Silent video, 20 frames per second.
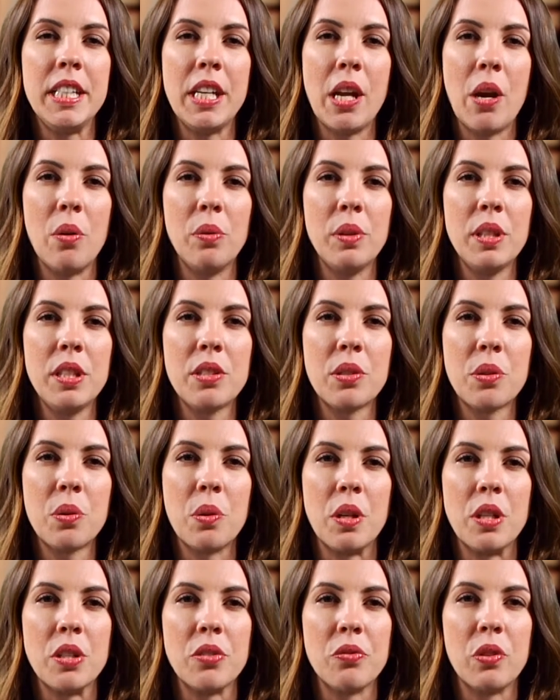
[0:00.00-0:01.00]
the only
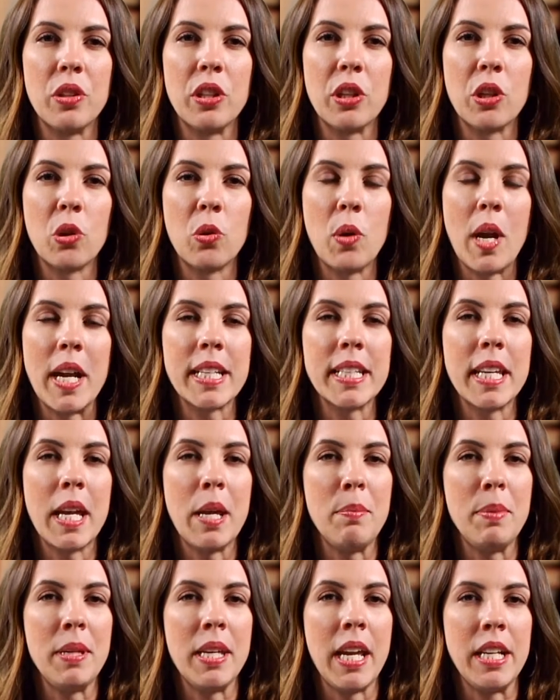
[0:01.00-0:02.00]
source for the correct
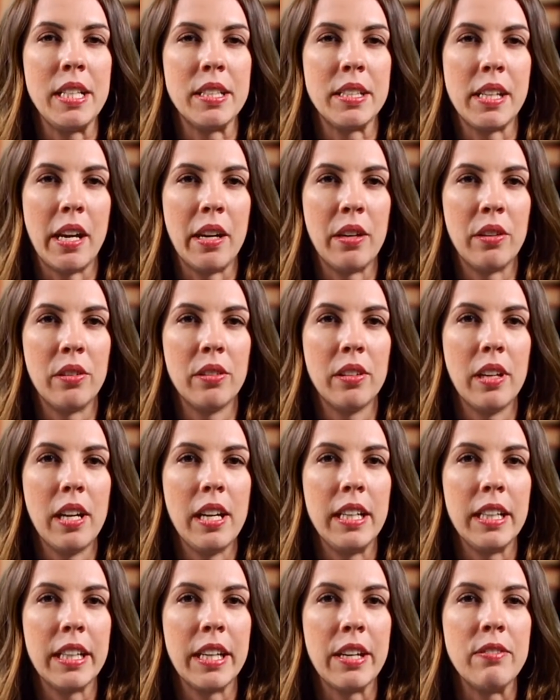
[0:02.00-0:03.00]
APA style,
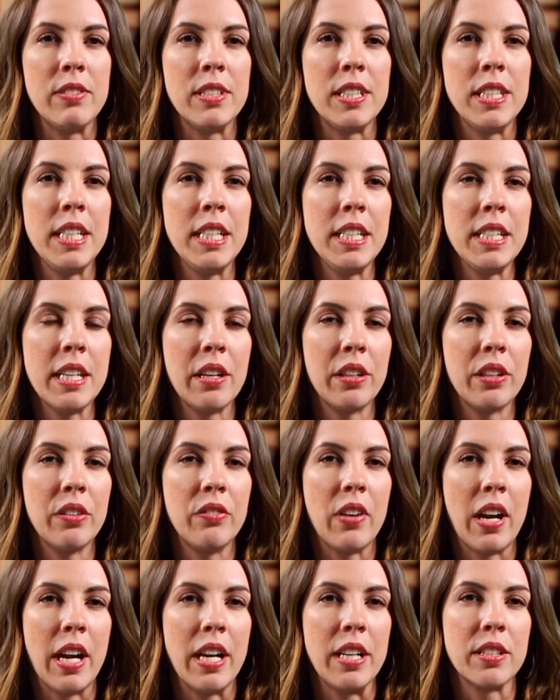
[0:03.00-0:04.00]
and it gives detailed
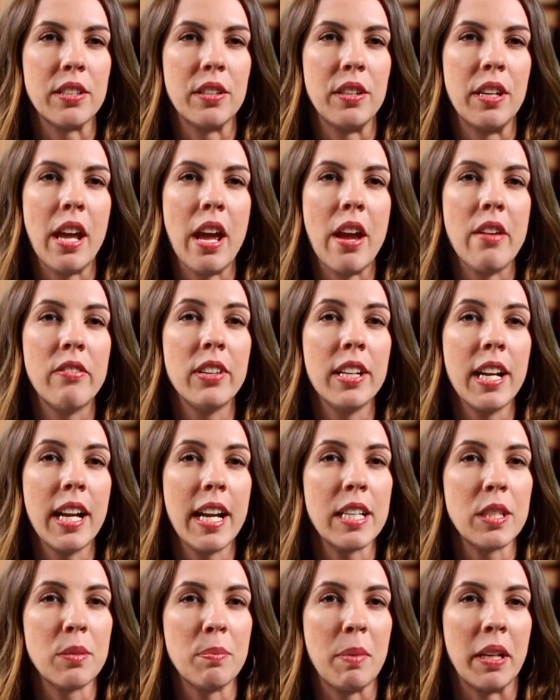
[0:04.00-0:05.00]
advice on every
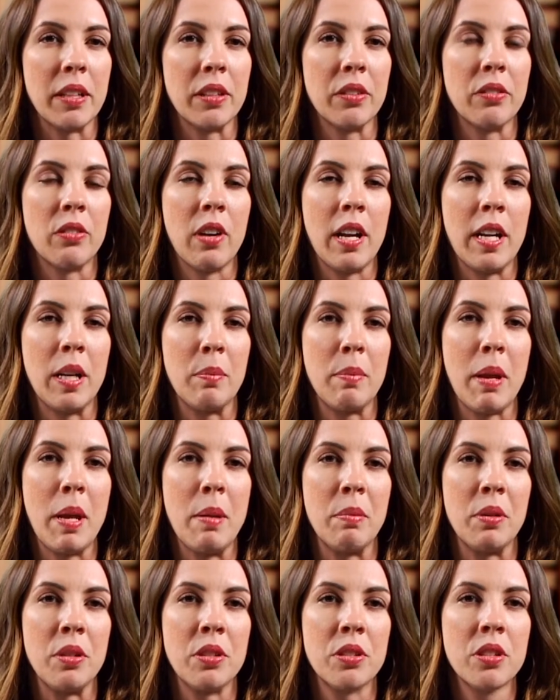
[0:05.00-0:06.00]
aspect of writing
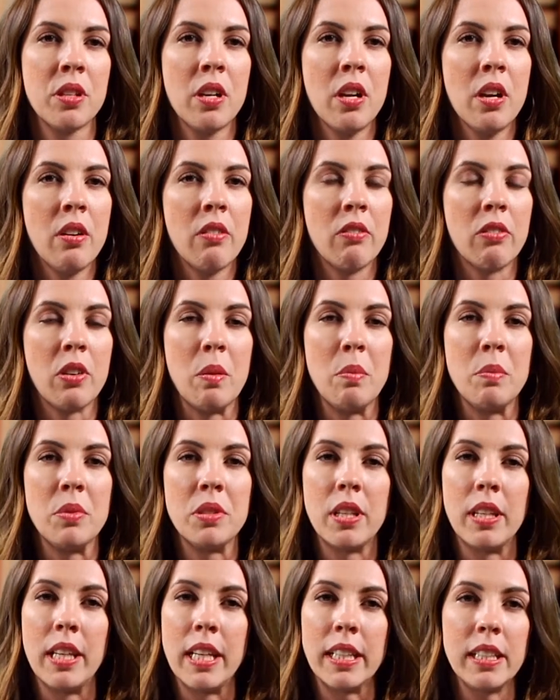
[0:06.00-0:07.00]
papers, from
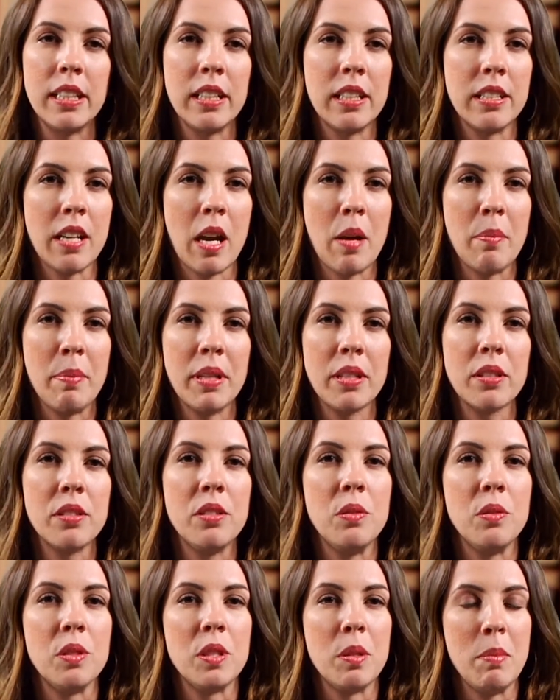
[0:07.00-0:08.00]
selecting a topic
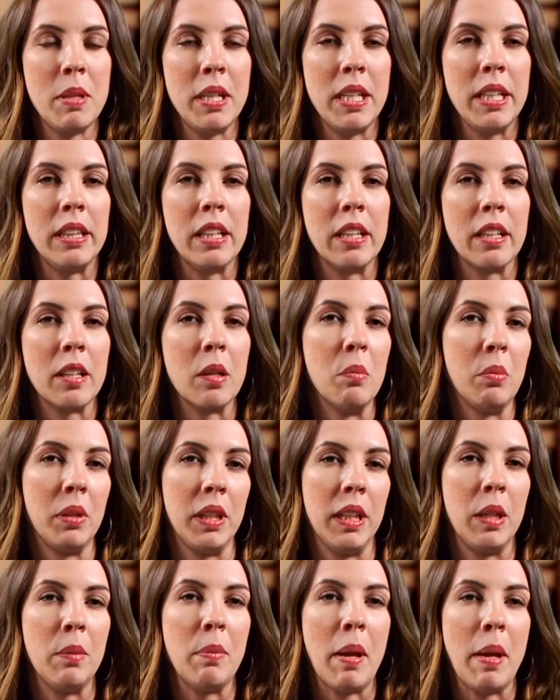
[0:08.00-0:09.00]
to submitting the
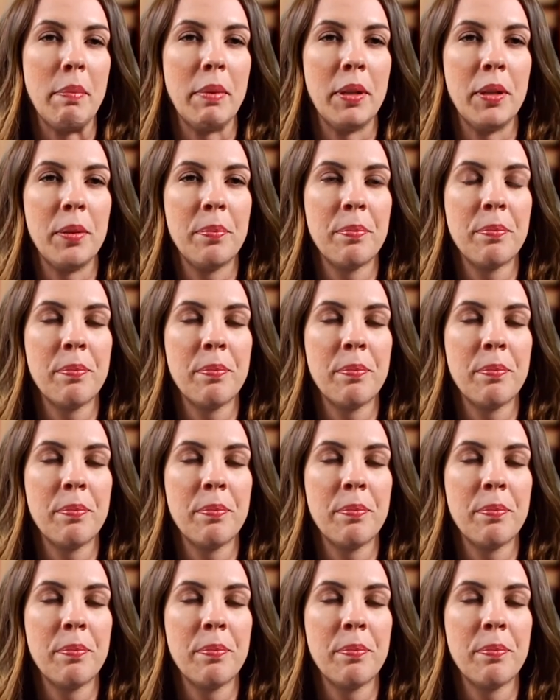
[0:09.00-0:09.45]
completed paper.